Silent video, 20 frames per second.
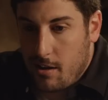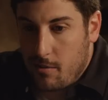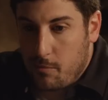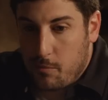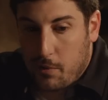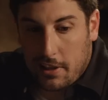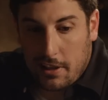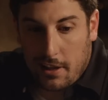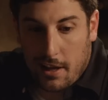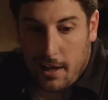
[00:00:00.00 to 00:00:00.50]

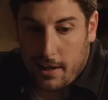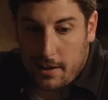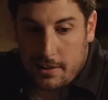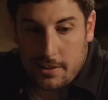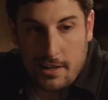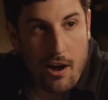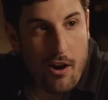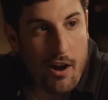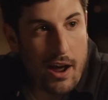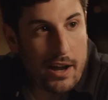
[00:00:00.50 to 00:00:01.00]
But like,
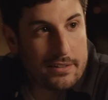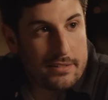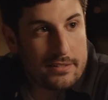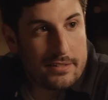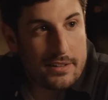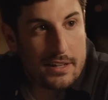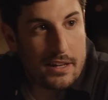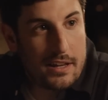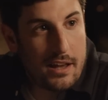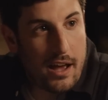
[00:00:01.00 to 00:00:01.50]
no, I'd
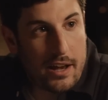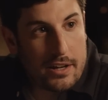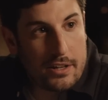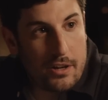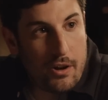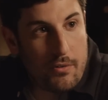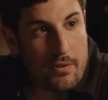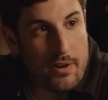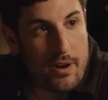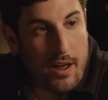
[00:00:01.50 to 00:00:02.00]

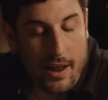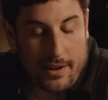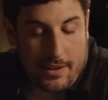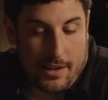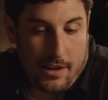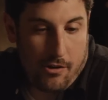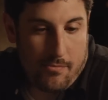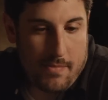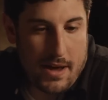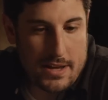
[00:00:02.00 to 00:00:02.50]

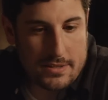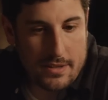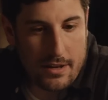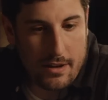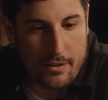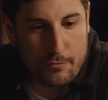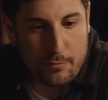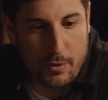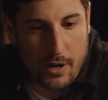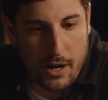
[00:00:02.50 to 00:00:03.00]
kill
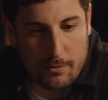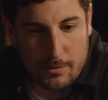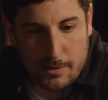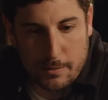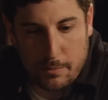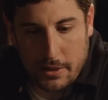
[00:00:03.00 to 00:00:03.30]
myself probably.